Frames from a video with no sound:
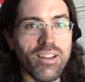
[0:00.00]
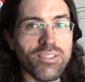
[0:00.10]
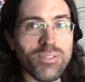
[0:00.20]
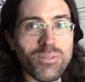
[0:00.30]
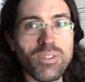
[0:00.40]

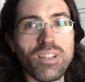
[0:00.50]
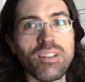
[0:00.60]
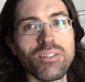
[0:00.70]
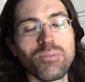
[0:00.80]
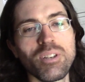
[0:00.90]
So
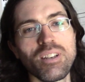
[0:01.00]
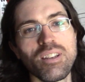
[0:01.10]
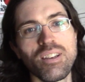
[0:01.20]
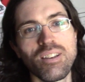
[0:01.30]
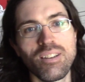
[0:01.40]
today's
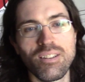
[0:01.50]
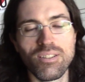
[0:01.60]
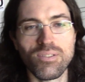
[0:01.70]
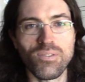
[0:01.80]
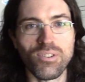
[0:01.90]
reading
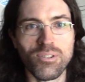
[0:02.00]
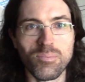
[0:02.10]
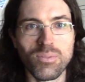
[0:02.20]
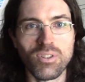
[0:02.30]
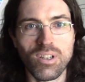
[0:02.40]
is
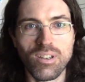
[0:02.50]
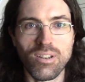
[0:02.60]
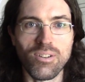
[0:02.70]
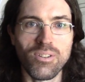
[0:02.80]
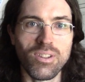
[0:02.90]
from 2
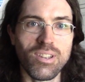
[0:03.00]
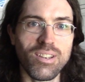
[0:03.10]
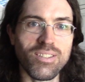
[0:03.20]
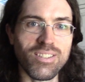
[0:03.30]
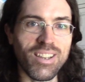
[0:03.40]

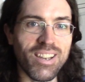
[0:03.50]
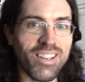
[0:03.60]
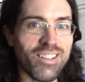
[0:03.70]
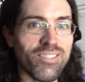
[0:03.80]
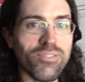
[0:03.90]
Corinthians
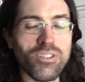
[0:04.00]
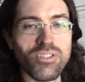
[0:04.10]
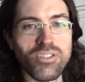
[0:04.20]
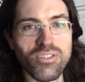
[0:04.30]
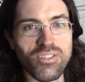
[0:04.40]
9,
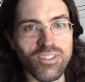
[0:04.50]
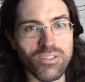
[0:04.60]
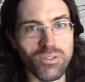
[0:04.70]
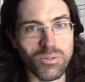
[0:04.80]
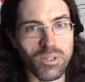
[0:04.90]
verses 6
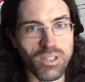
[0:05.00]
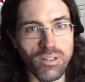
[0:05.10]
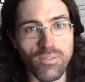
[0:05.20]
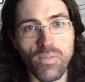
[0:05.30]
through 8.